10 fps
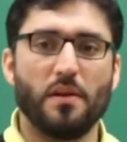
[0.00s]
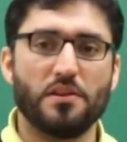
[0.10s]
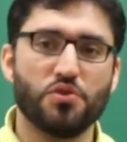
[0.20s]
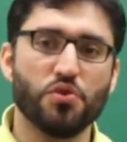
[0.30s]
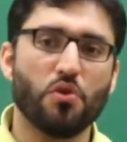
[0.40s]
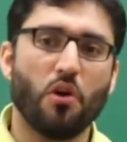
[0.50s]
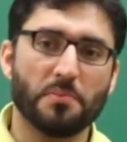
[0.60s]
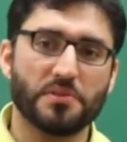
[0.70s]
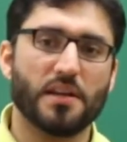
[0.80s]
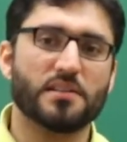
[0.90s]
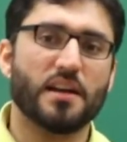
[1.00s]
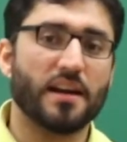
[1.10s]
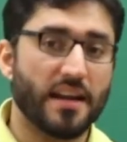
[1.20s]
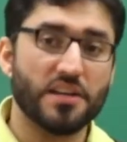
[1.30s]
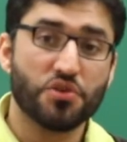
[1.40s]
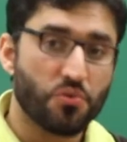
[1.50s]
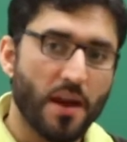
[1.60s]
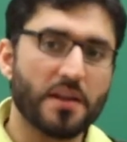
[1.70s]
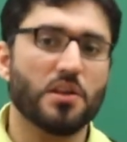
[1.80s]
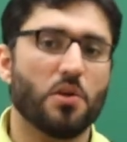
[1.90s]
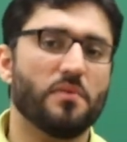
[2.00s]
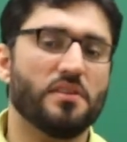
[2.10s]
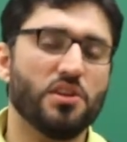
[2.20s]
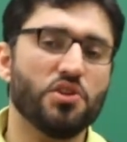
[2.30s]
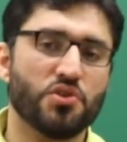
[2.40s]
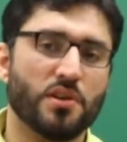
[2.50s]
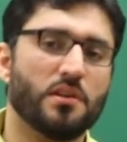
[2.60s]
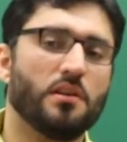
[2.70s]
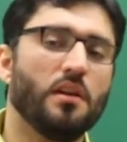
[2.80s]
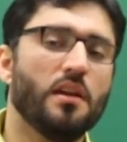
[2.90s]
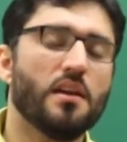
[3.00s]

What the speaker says: when two objects are interacting with each other.